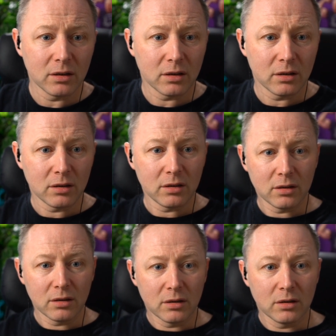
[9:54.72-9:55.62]

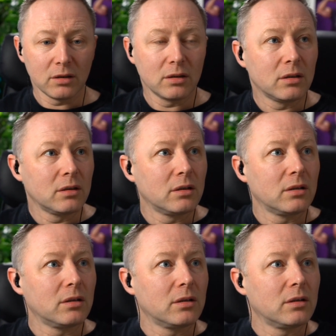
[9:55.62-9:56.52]

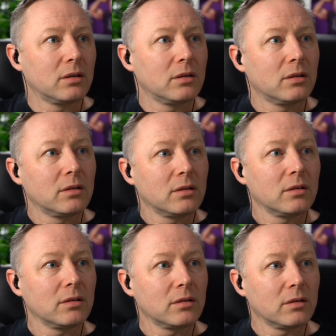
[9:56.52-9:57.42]

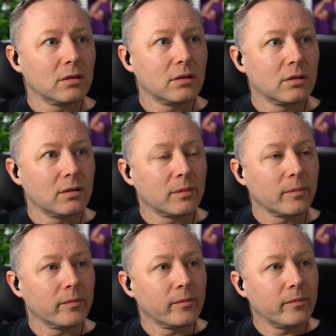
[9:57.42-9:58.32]
(silence)